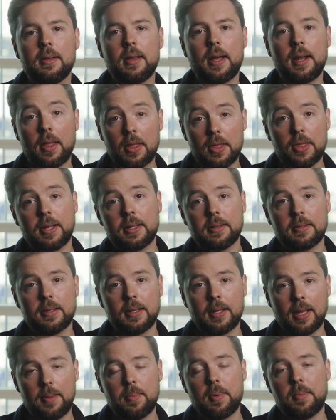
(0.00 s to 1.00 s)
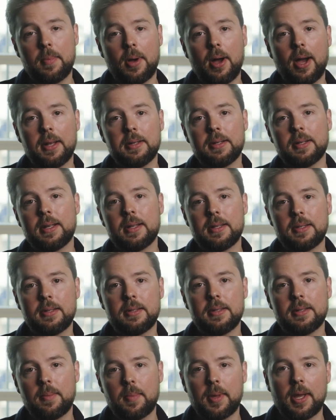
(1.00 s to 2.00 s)
Another thing to keep in mind, and it's
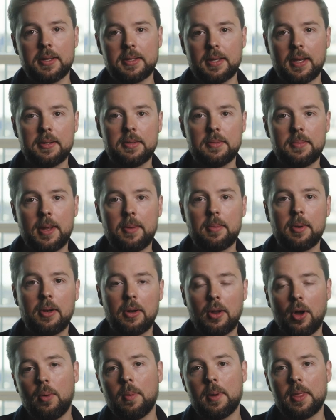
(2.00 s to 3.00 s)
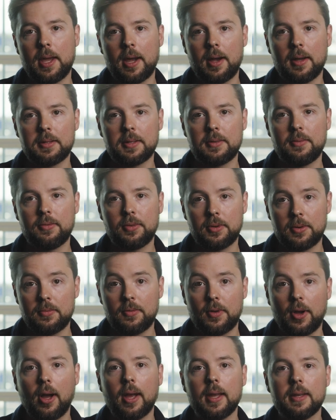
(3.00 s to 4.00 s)
something I say to people a lot when they ask for
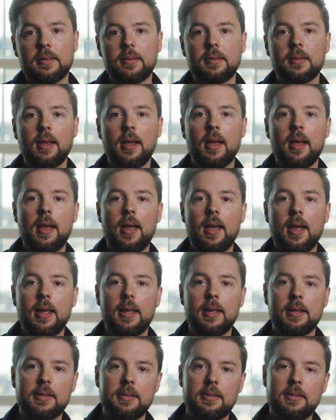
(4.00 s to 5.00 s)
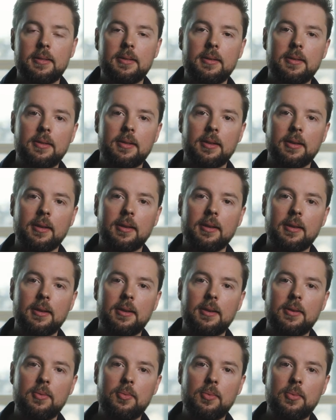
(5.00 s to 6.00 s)
advice, is that
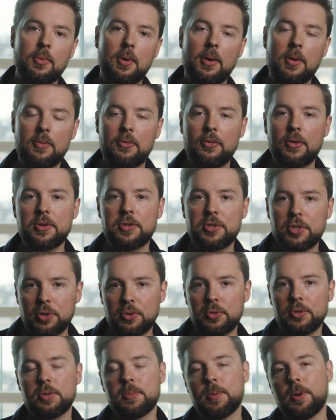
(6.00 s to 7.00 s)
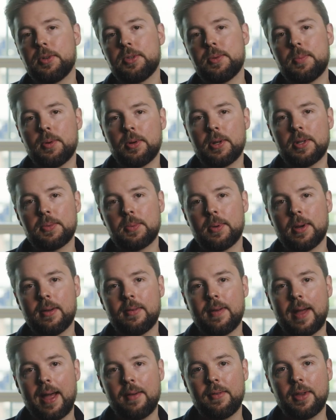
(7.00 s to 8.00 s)
as soon as possible, it's
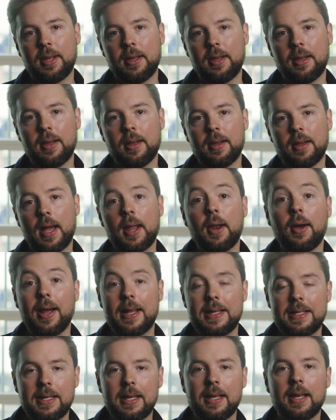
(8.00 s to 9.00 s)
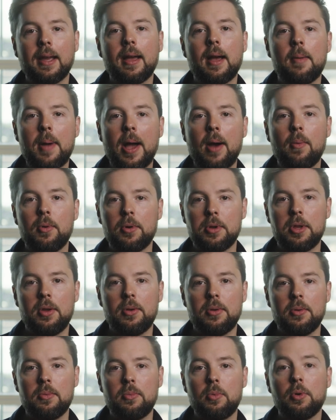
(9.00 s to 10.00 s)
worth having a, an idea about what
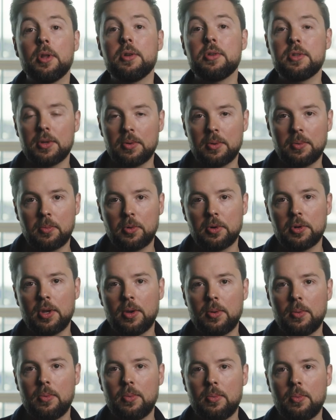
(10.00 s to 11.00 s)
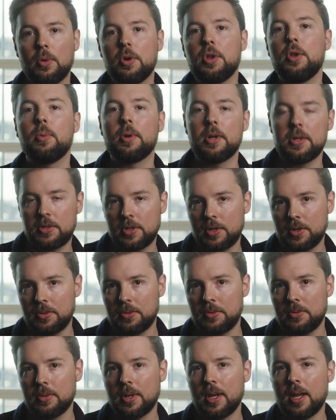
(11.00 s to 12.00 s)
you want to do and what you what you want to
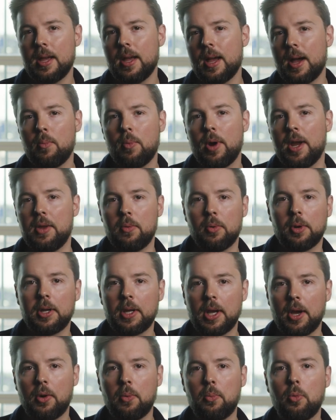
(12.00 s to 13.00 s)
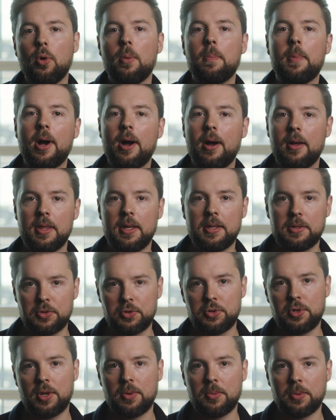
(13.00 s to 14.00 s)
do and where you want to go and what part of the
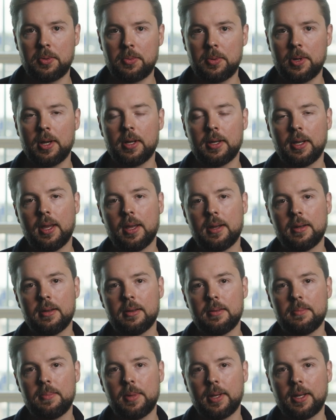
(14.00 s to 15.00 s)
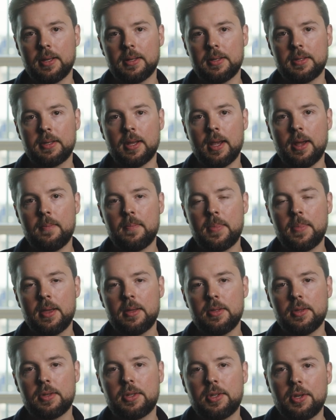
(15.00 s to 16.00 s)
industry you want to work in because
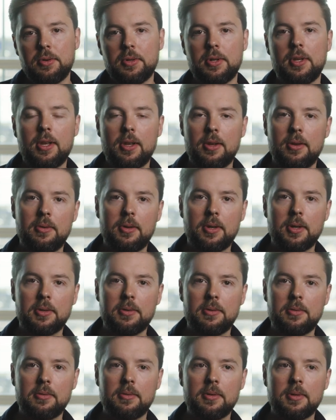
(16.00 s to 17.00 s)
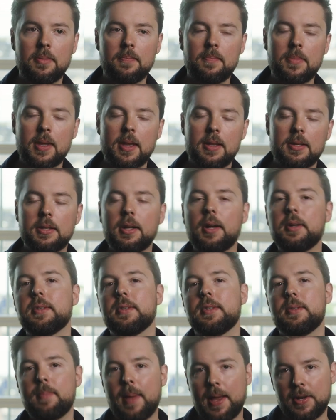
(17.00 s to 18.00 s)
the sooner you can start
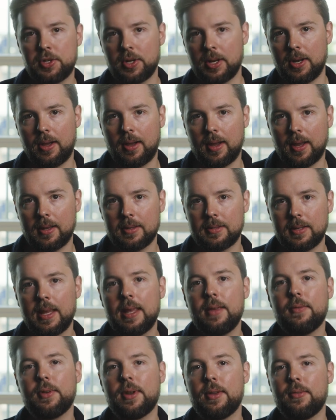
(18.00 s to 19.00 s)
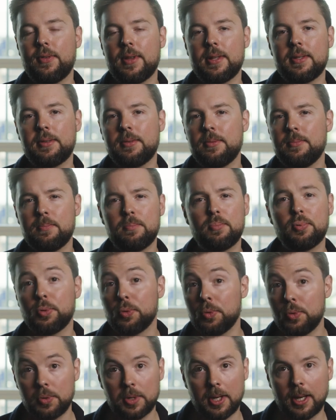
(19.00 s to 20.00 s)
to specialize, even if it's
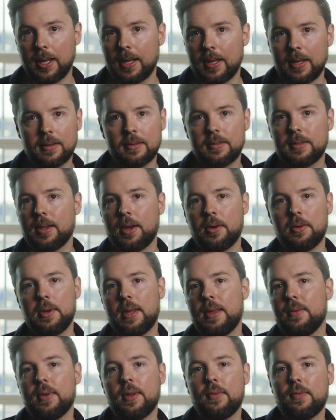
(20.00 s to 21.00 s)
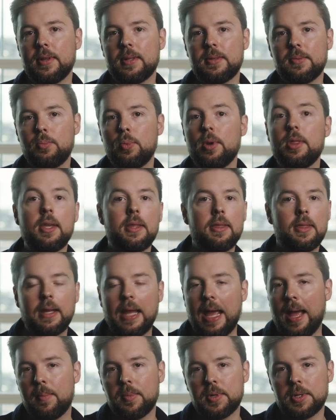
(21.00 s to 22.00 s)
broadly. So, even if it's within the
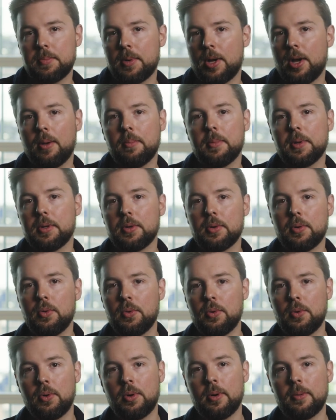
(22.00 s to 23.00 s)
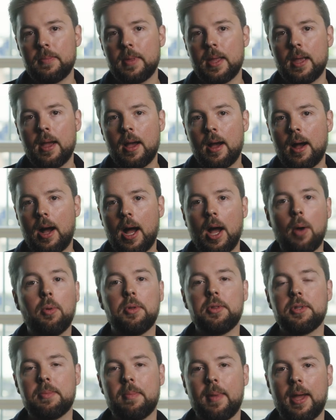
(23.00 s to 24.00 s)
camera department, or I
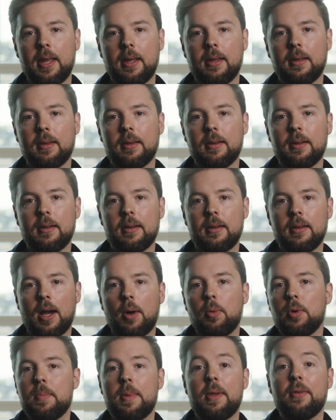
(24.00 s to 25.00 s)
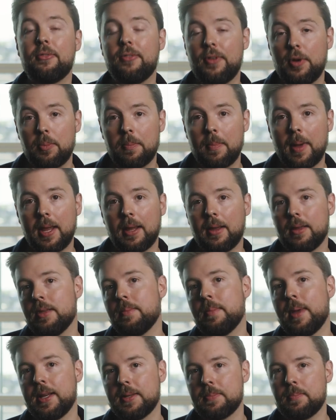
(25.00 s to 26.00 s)
want to make, I want to be a filmmaker
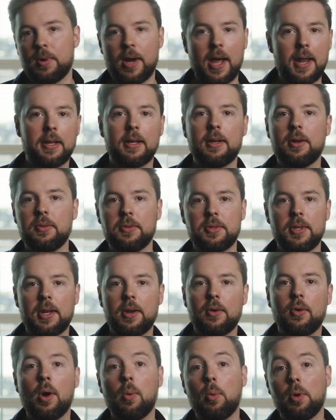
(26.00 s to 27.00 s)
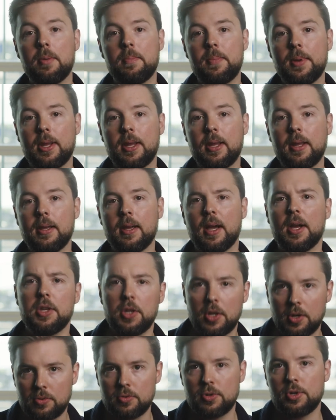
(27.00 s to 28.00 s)
that makes branded content, or I want to be a
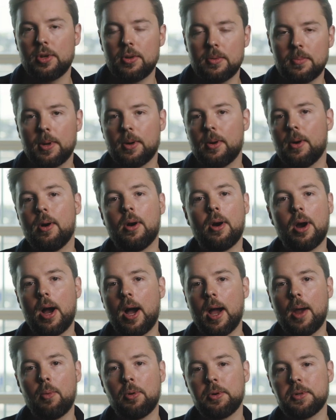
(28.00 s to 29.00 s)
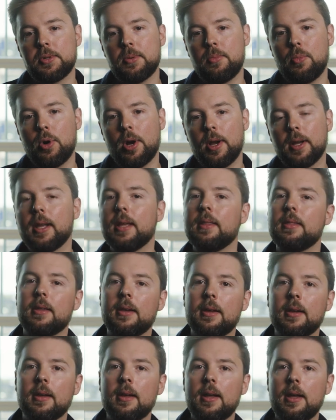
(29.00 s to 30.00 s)
YouTuber, or I want to work in
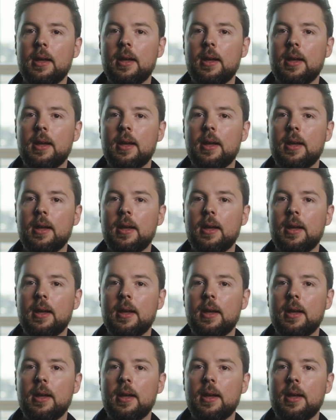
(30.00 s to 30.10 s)
the